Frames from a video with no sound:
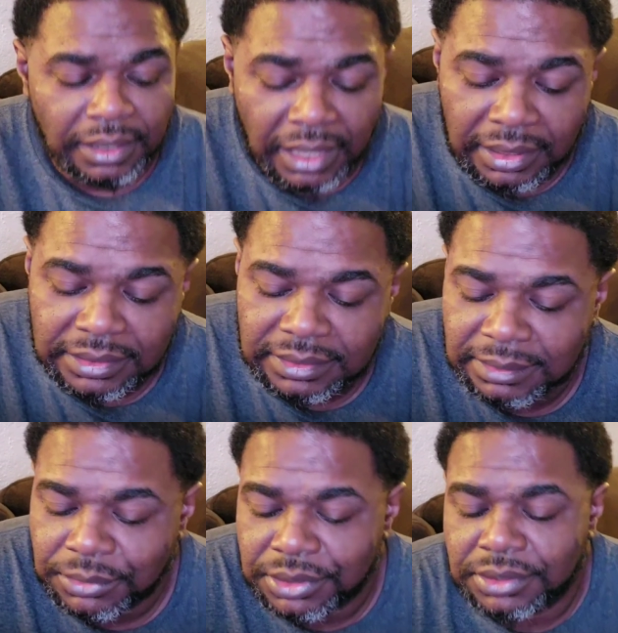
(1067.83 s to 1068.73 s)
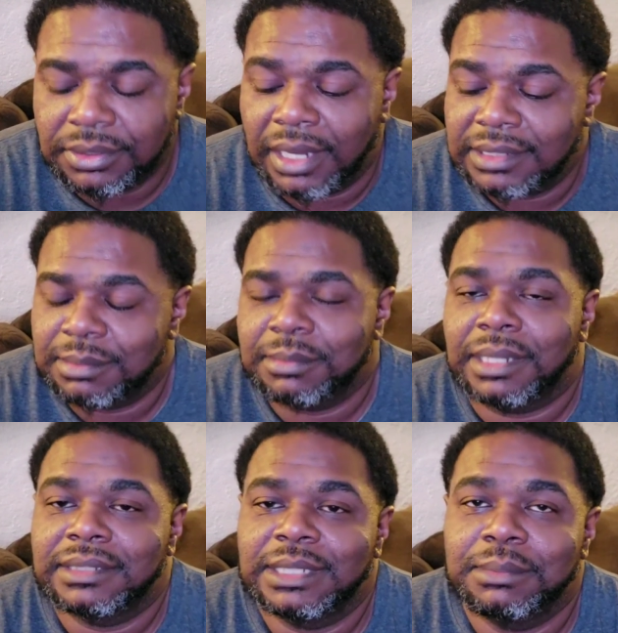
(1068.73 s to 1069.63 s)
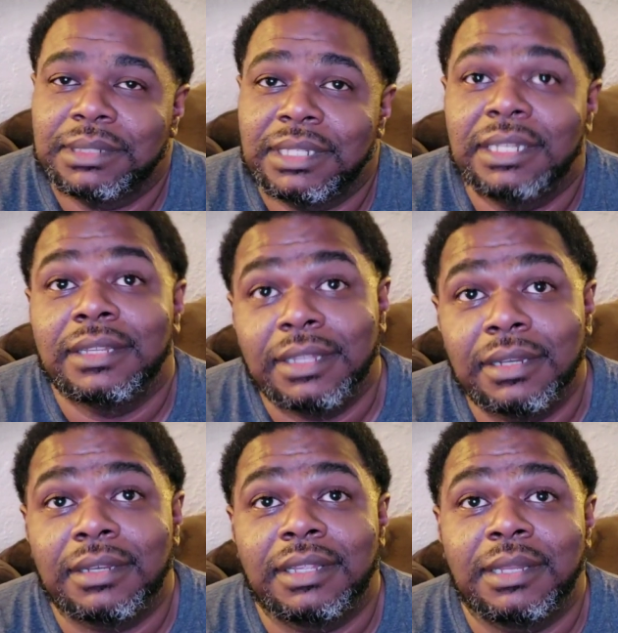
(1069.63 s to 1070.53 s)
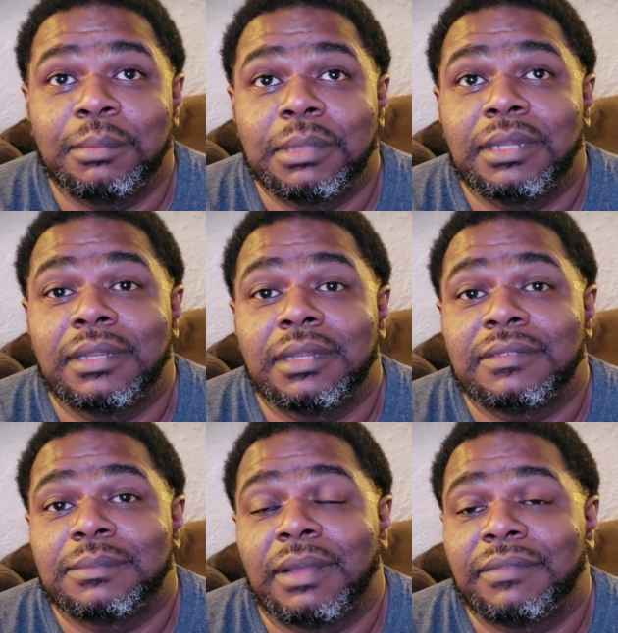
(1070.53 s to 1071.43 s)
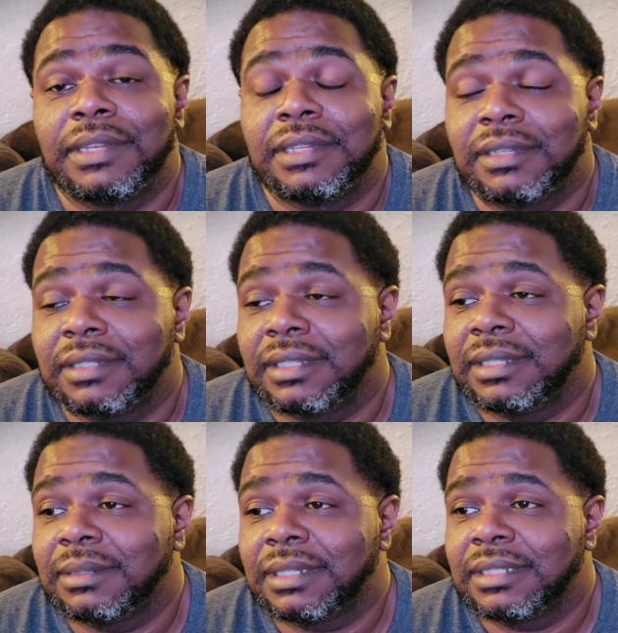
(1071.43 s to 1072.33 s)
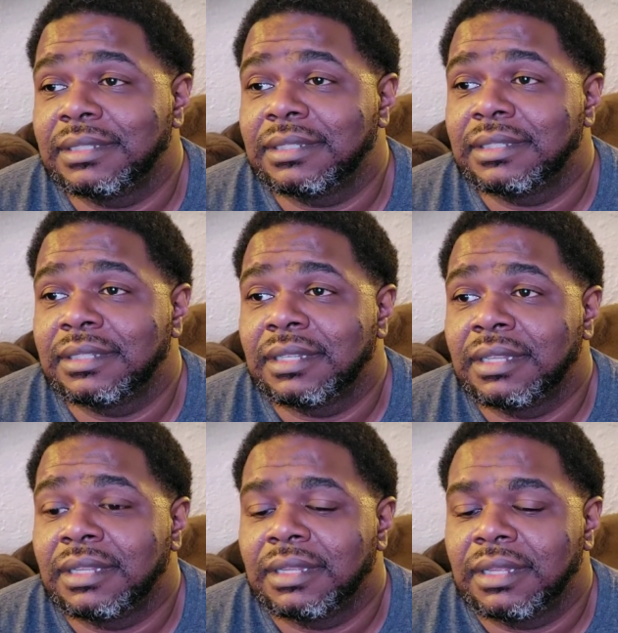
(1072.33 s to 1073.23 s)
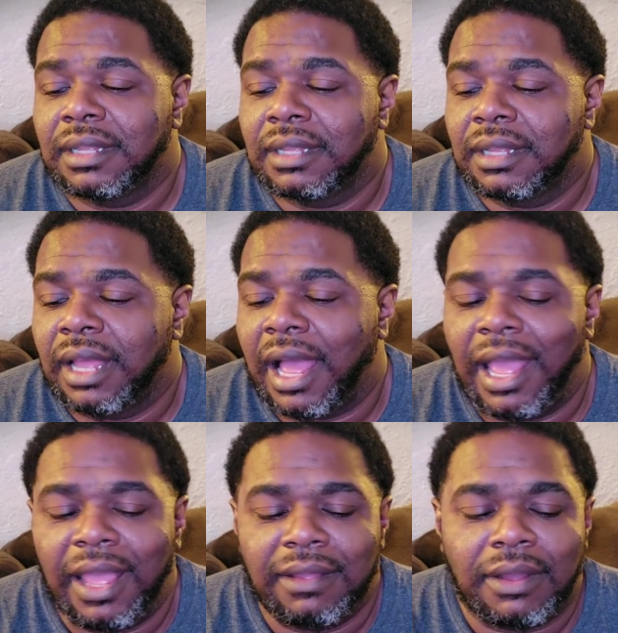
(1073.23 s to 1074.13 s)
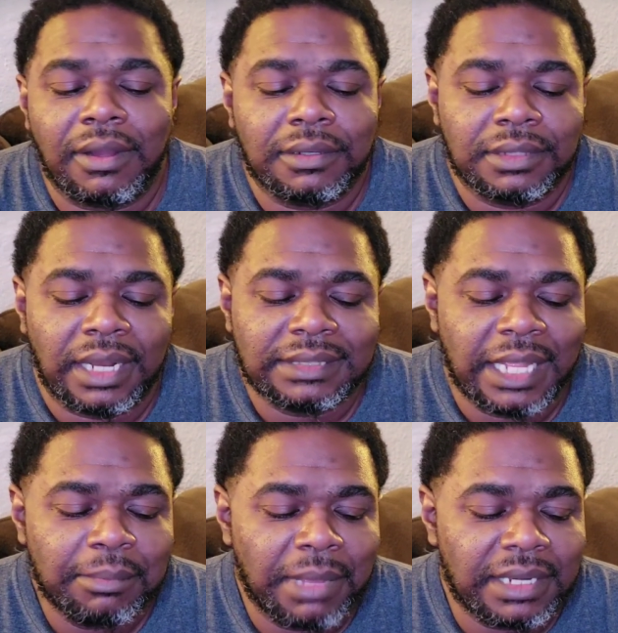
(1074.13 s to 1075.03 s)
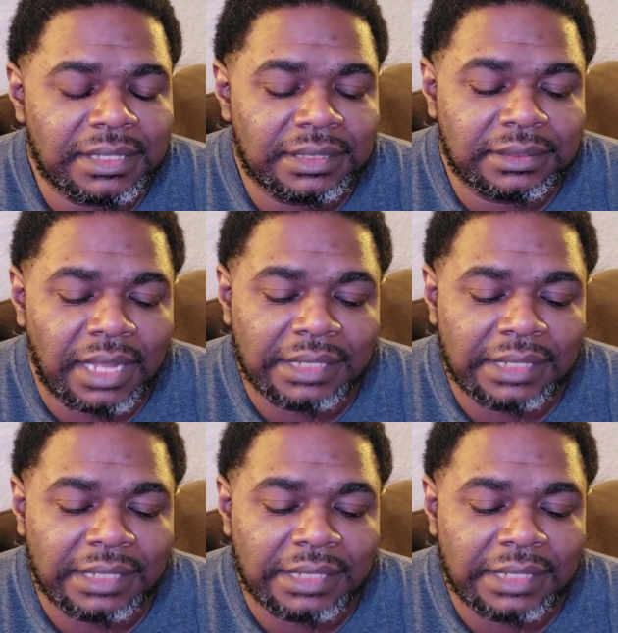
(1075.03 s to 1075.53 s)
Honestly, I'm going to try some of my CBD literally in the middle of my video, yeah, because and I take medicine.